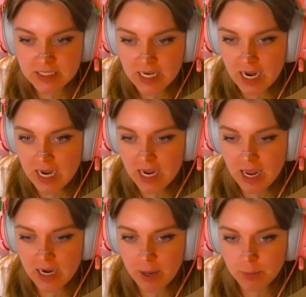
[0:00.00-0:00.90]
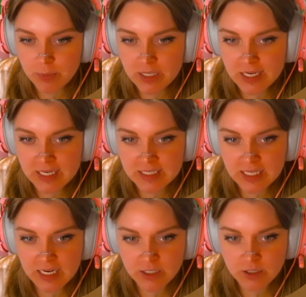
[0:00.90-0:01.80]
today, and I'm pretty
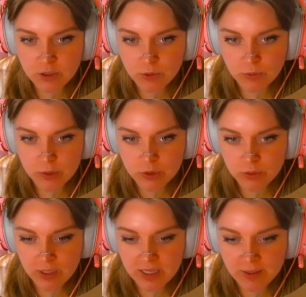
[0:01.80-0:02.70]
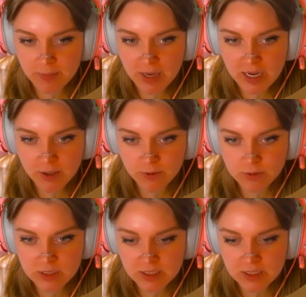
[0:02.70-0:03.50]
excited to try them out.